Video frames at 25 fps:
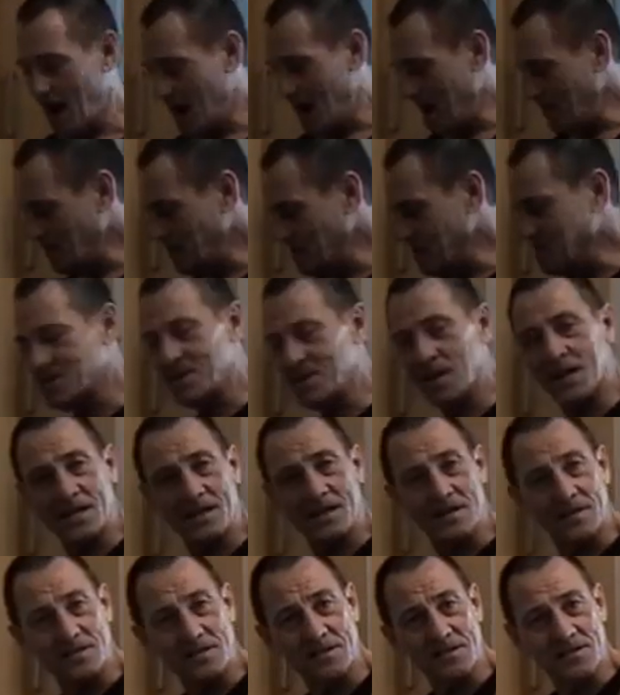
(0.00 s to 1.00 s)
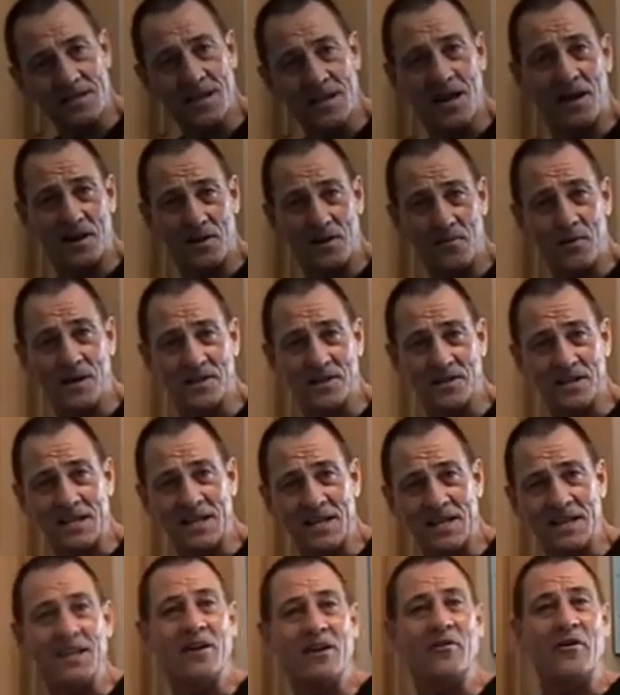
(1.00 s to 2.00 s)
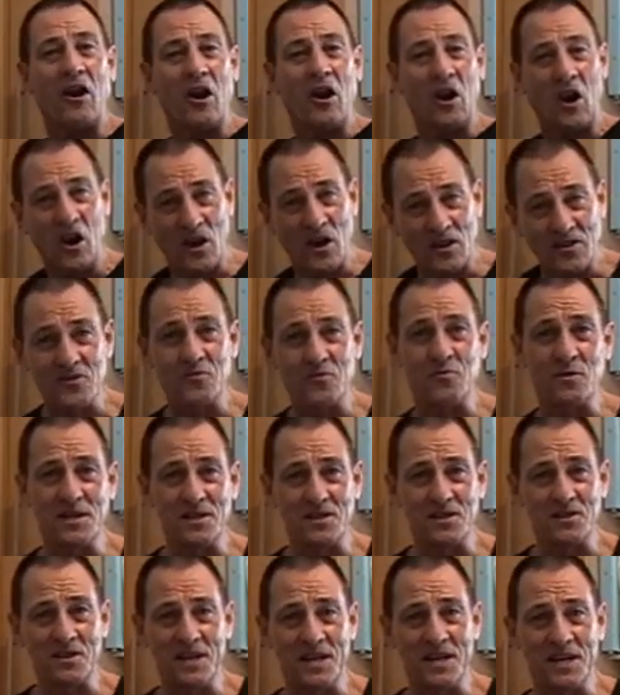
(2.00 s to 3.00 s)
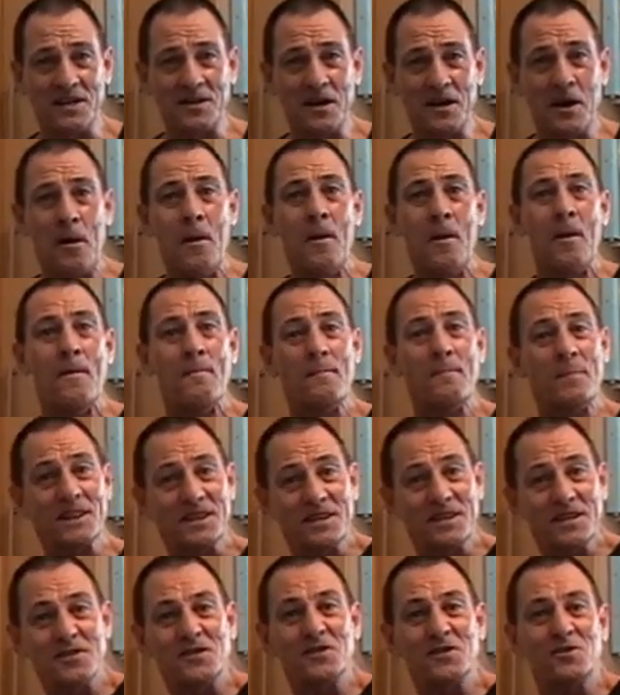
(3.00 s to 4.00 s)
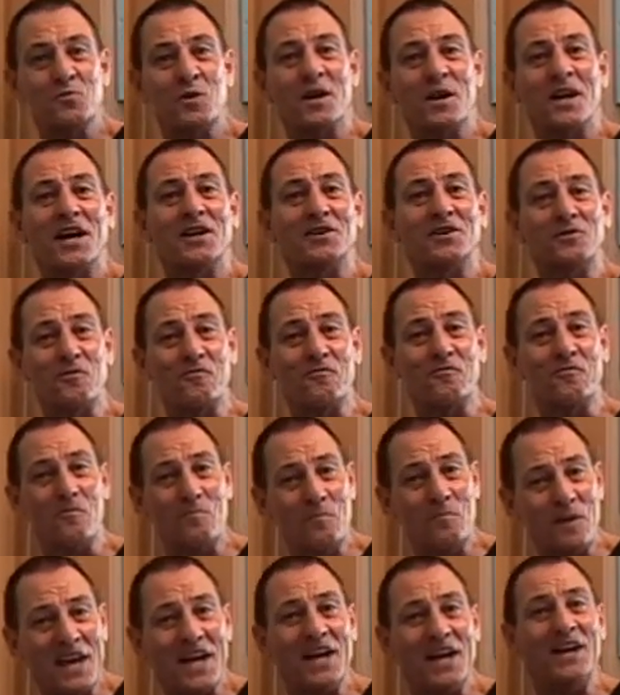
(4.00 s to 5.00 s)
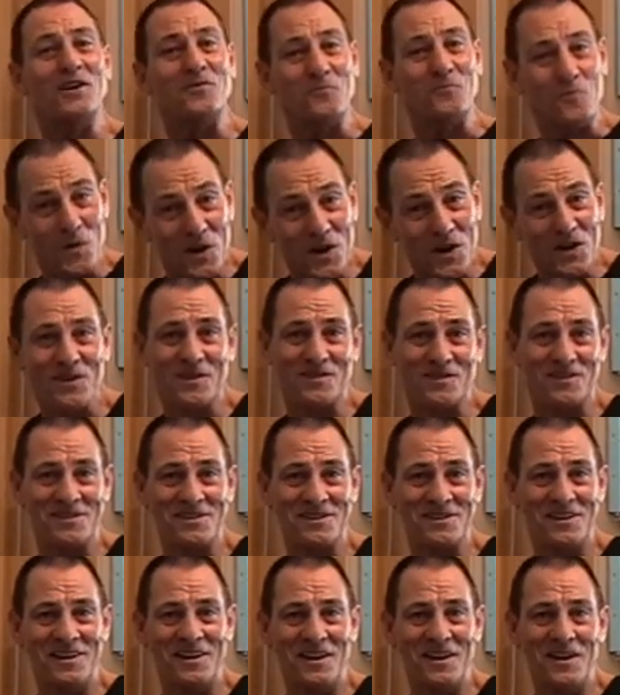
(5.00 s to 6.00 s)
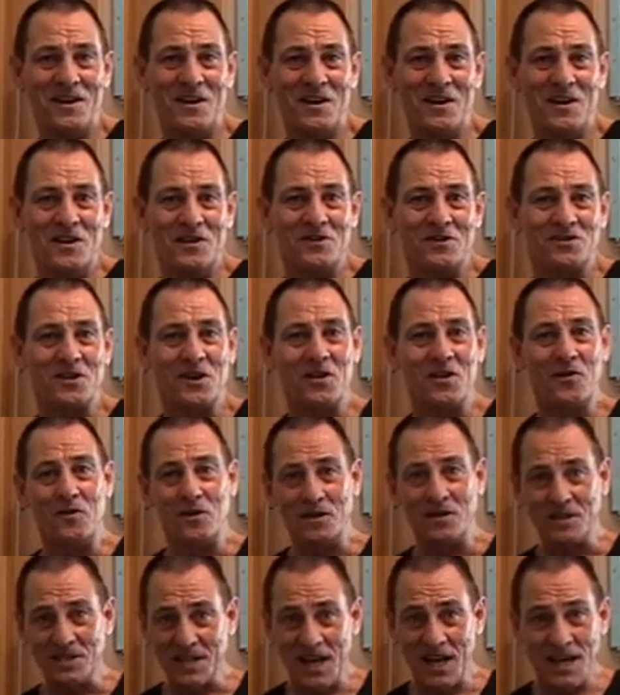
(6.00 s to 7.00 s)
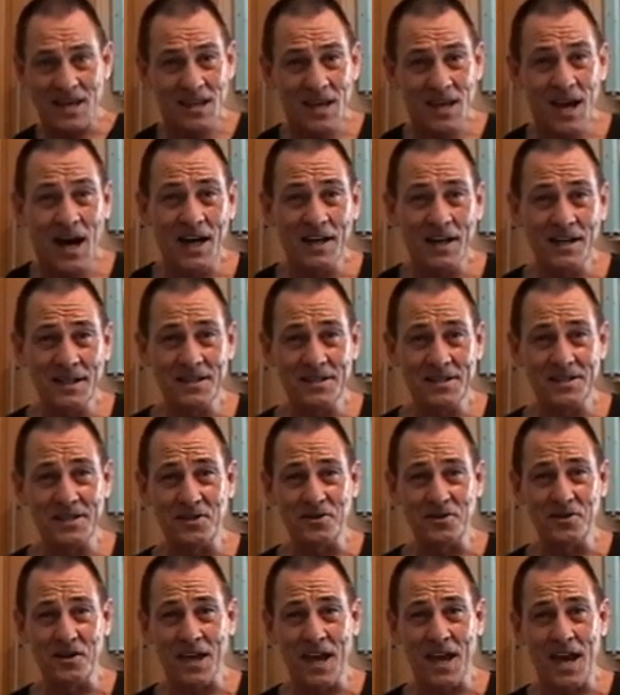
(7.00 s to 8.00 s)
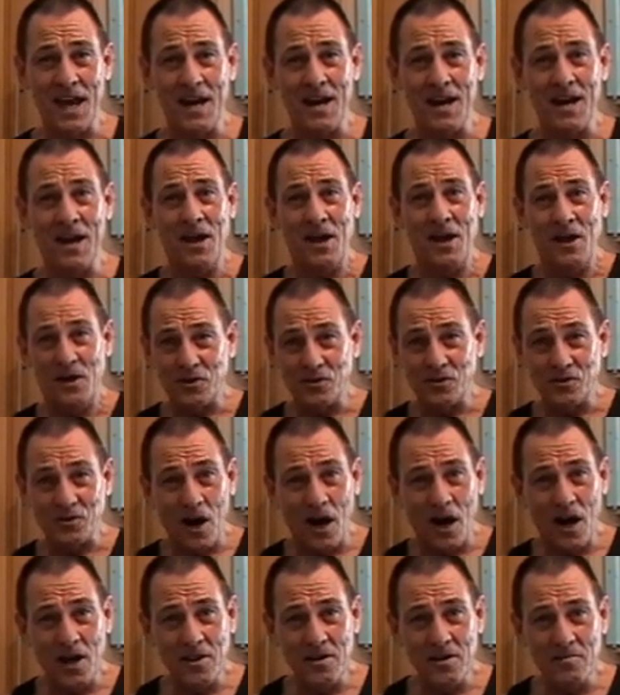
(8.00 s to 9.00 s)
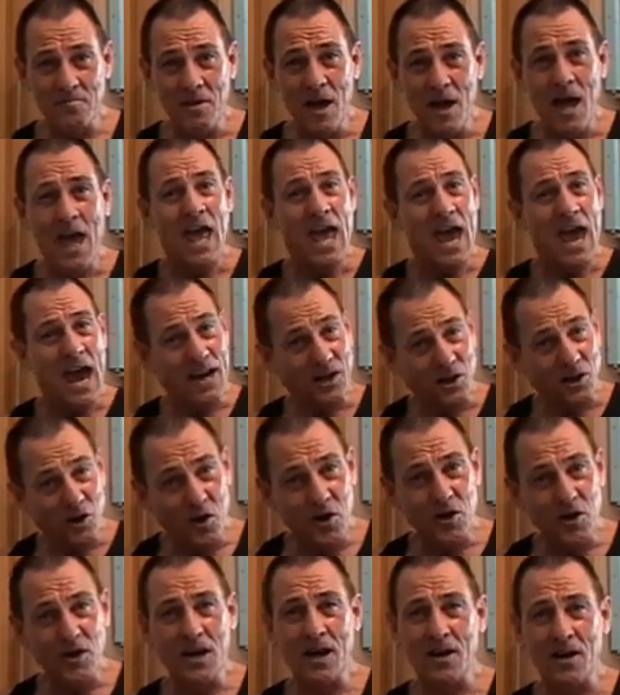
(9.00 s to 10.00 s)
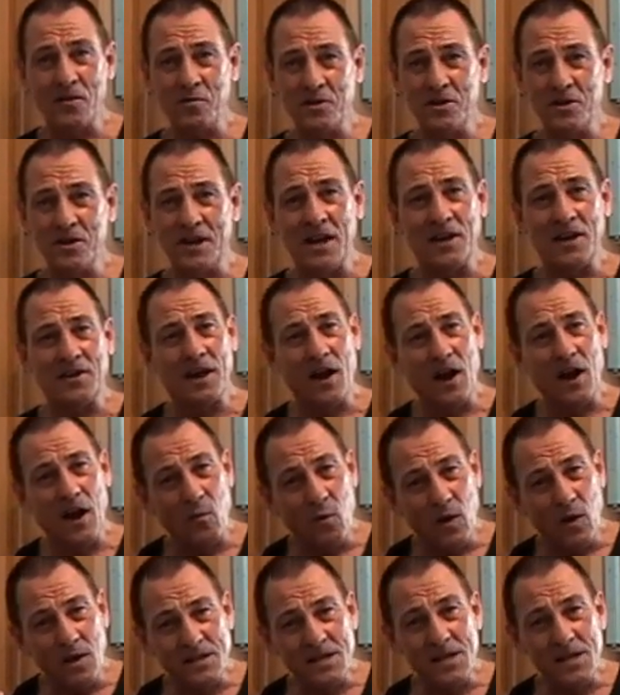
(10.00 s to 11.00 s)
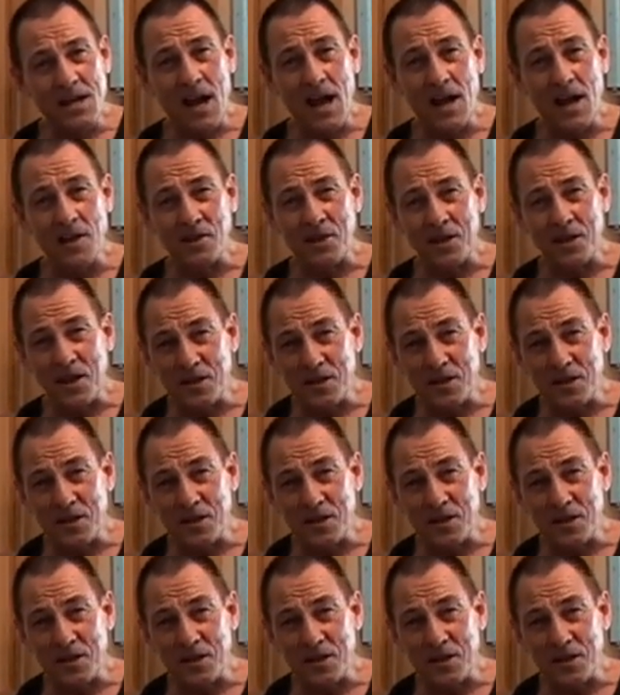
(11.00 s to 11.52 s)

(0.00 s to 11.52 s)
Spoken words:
I'm not saying this is the only way to eat. There are lots of ways to eat. But this is what I do for me, and it works. So take the ideas that you can, try them, and good luck with it. And once again,